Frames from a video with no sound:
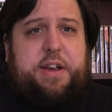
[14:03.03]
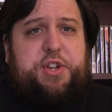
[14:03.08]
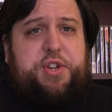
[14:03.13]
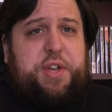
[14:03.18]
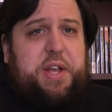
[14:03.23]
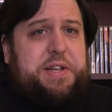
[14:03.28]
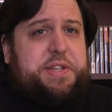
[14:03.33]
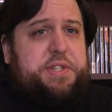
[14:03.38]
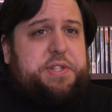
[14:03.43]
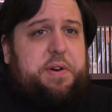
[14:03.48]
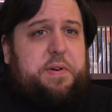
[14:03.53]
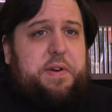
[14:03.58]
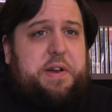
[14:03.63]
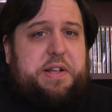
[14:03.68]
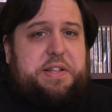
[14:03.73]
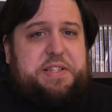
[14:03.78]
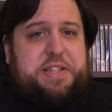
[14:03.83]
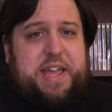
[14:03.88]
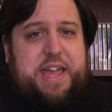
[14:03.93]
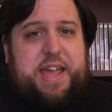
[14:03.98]
actually
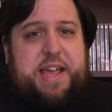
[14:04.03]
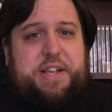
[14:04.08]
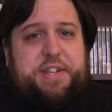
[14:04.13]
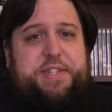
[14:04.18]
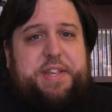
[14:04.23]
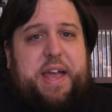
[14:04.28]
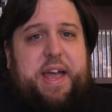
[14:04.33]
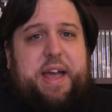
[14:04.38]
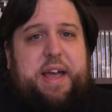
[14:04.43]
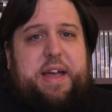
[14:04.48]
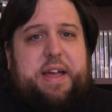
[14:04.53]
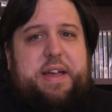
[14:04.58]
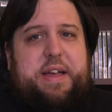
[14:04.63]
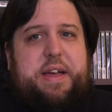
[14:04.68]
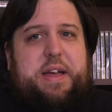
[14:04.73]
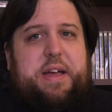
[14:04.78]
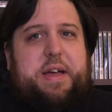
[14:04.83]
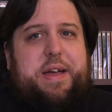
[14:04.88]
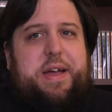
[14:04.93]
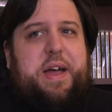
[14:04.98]
started teasing
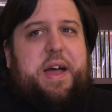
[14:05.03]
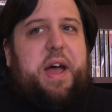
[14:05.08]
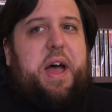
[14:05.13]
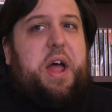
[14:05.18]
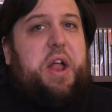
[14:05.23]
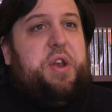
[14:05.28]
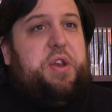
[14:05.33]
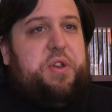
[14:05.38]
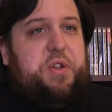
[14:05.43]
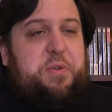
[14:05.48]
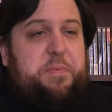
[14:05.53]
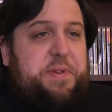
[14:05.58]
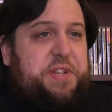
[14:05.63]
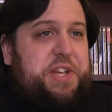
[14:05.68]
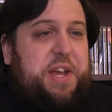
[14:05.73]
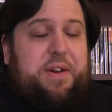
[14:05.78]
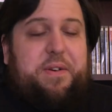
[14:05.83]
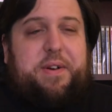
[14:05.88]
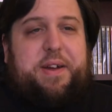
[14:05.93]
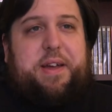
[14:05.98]
new
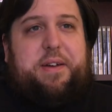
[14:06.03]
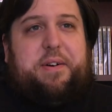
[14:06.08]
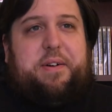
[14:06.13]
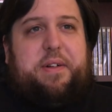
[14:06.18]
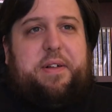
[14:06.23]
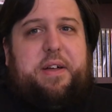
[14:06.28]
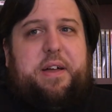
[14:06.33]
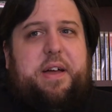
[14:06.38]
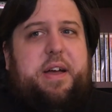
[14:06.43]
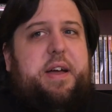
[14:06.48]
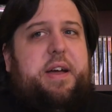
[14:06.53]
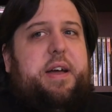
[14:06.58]
material.